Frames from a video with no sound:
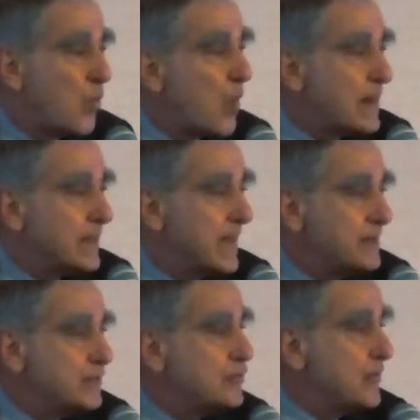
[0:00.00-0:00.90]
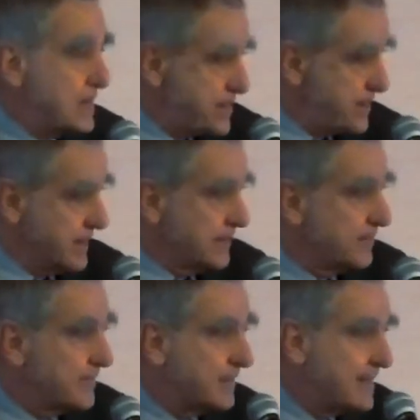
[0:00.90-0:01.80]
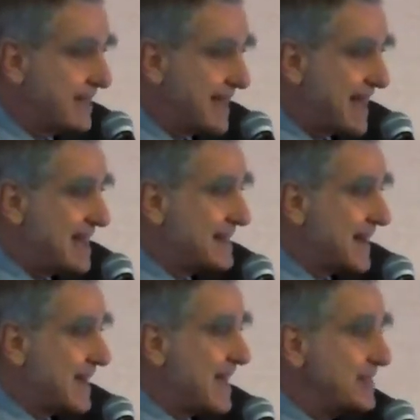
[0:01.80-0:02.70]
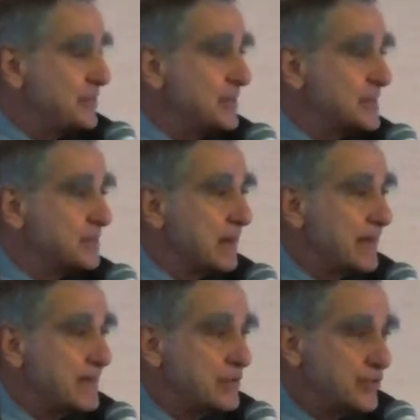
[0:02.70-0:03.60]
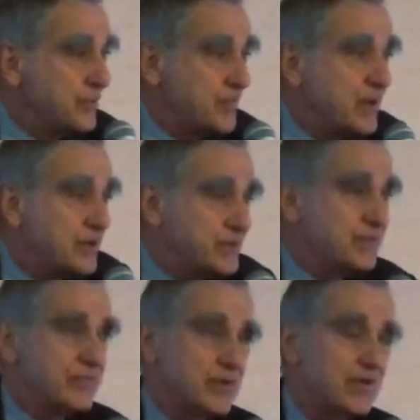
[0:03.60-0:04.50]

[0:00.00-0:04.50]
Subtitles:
"Why can't you do anything?" And I had to explain because